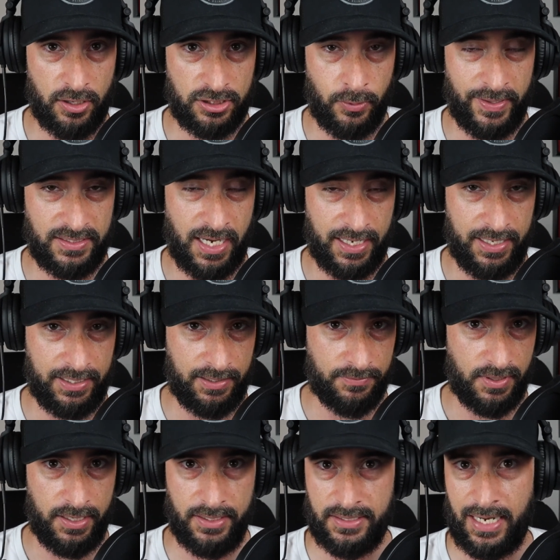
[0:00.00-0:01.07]
So he's
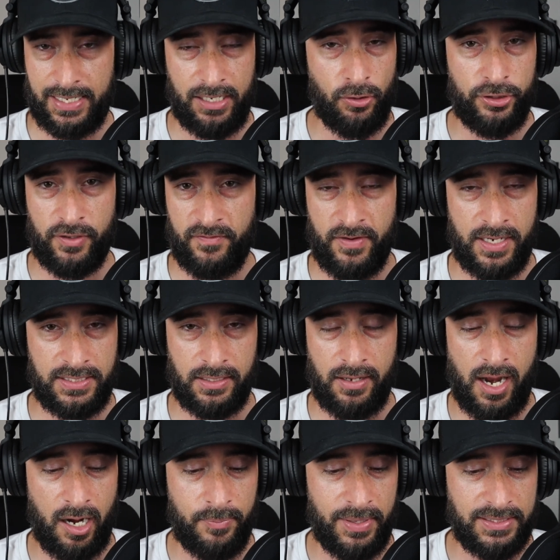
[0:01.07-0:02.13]
not killing your fantasy lineup.